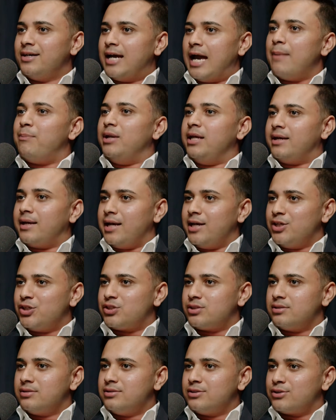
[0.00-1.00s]

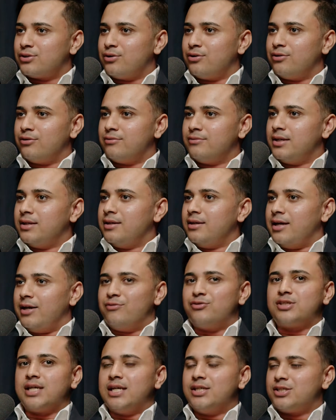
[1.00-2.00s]
application. So
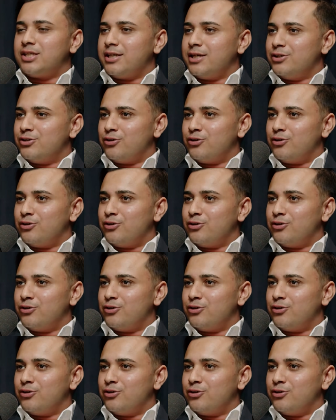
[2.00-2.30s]
if sensing